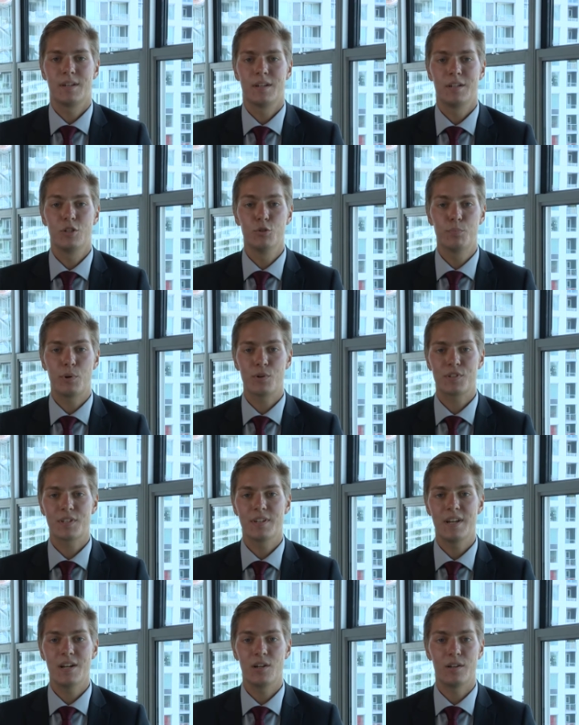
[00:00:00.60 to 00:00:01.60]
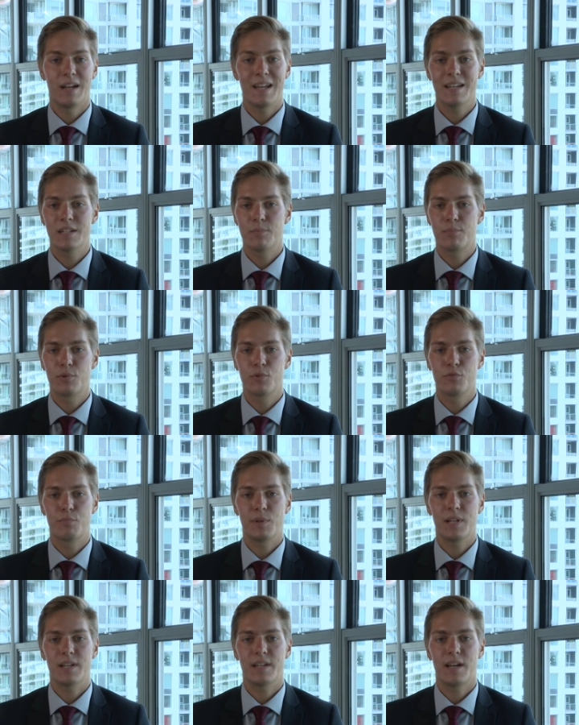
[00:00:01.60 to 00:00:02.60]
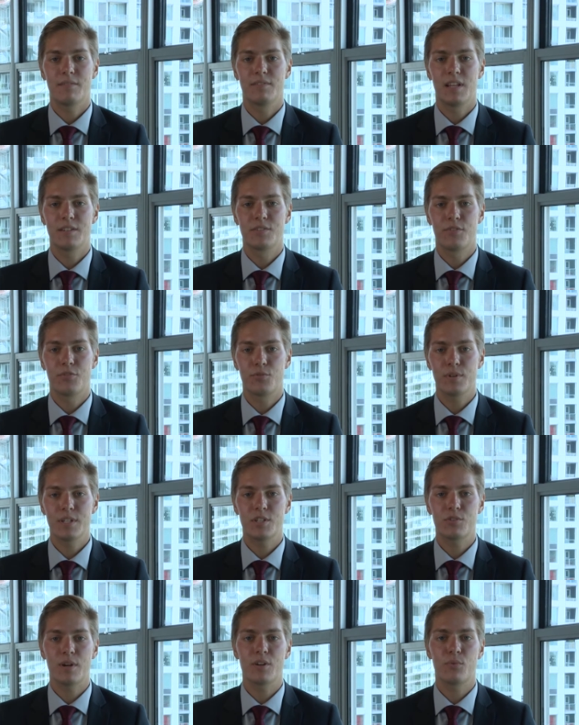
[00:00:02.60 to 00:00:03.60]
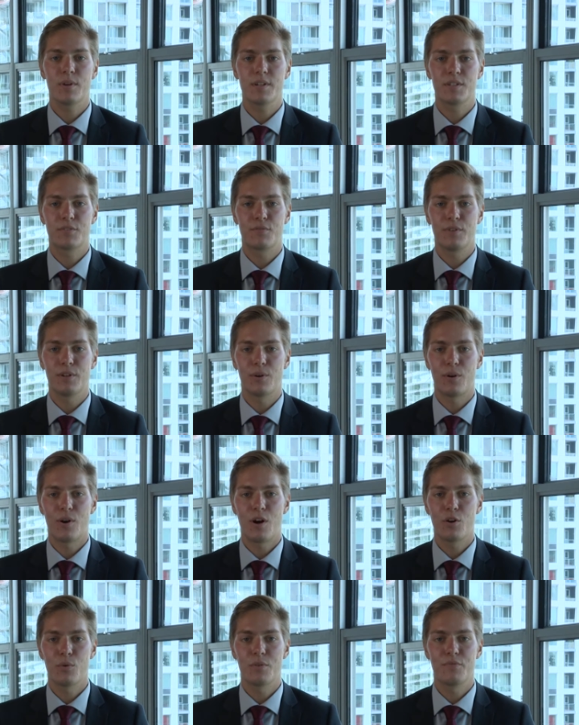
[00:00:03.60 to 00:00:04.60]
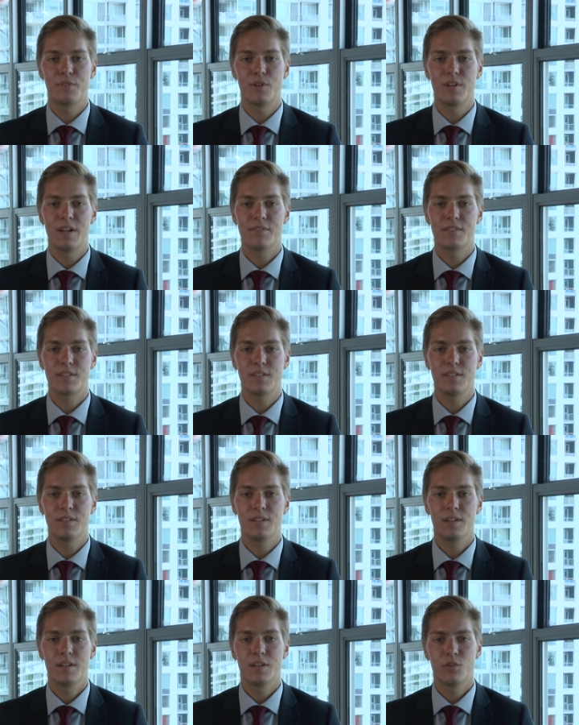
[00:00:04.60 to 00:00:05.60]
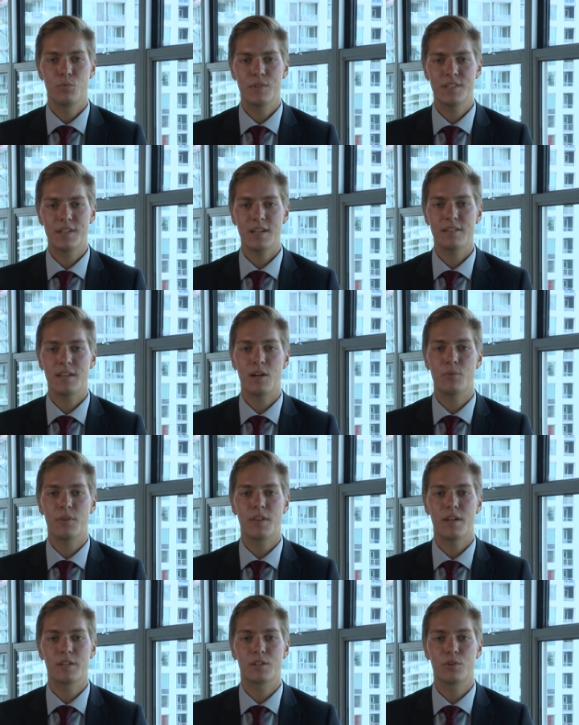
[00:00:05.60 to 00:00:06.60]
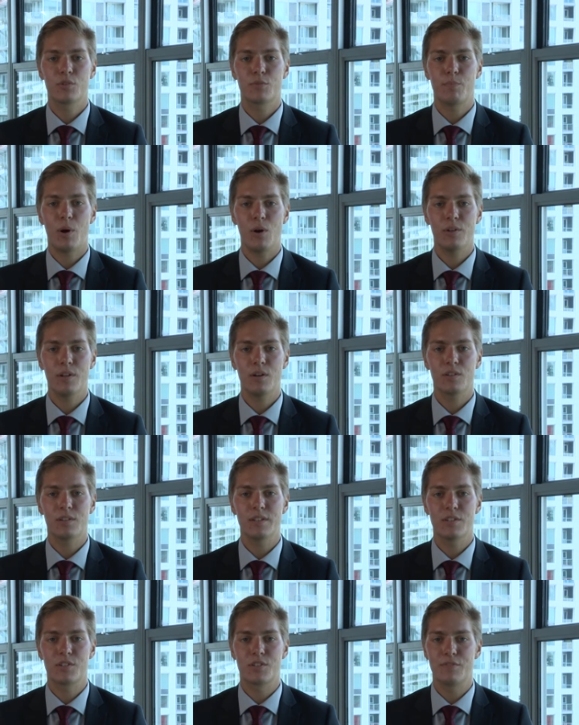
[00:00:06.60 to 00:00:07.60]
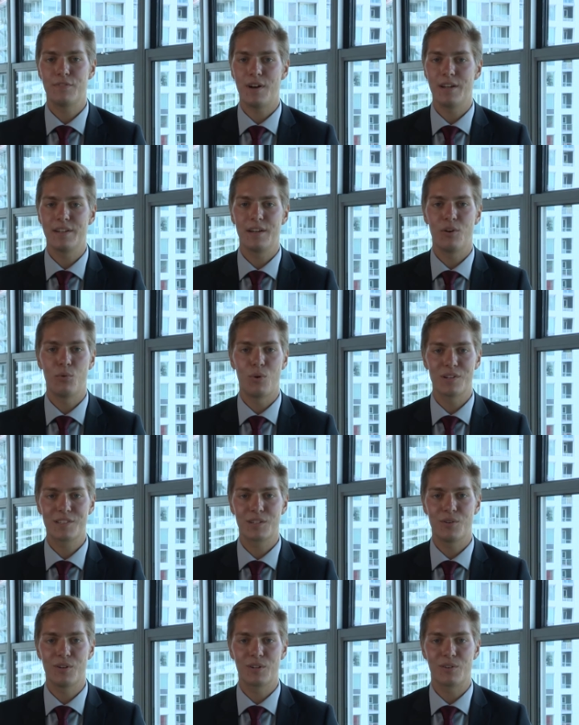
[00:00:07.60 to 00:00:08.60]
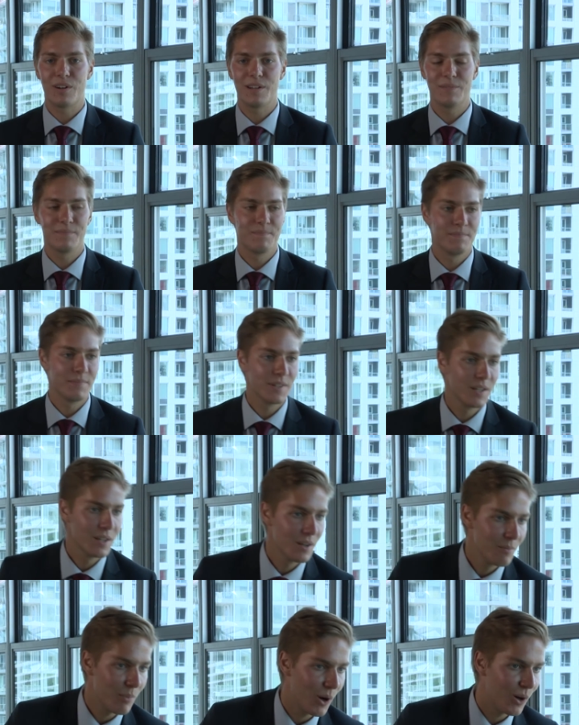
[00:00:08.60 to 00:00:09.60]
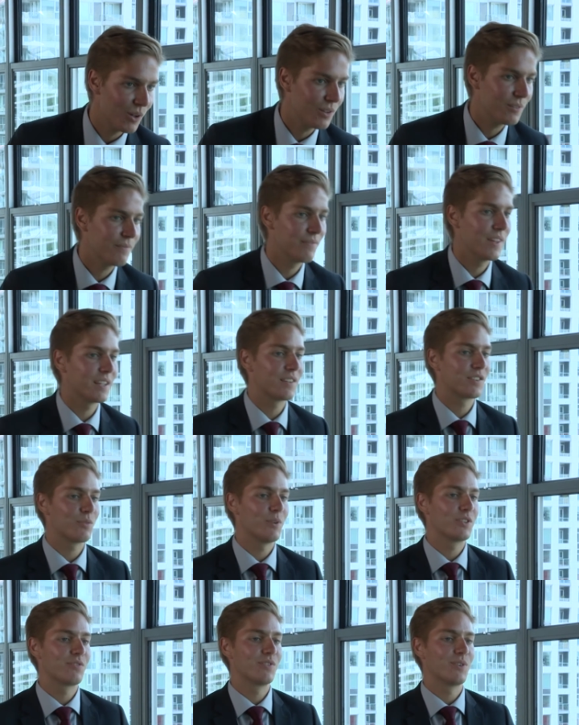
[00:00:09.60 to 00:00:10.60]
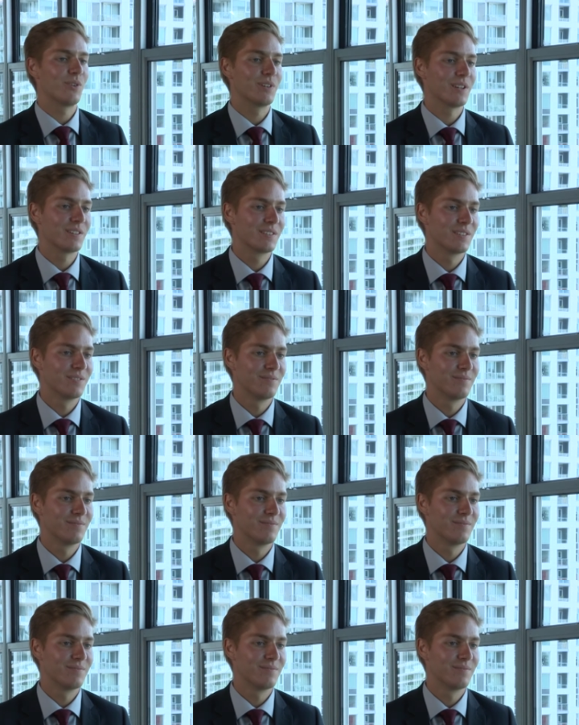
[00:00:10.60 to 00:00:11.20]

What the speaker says: New personnel and improved play have led to 3 straight wins for your Ottawa Fury FC. We sat down with head coach Paul Dalglish to find out what's going right. Paul, thank you so much for joining us.